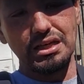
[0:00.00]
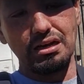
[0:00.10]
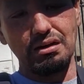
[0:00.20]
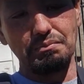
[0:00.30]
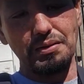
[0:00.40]

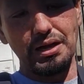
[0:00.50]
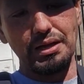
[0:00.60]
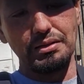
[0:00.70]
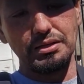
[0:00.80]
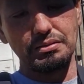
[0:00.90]

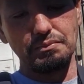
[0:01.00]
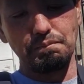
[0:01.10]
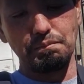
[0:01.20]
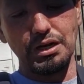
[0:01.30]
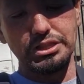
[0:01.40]
my
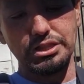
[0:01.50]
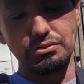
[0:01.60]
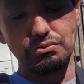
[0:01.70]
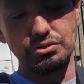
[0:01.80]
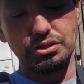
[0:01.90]

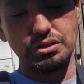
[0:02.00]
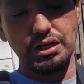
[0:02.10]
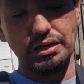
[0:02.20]
muscles,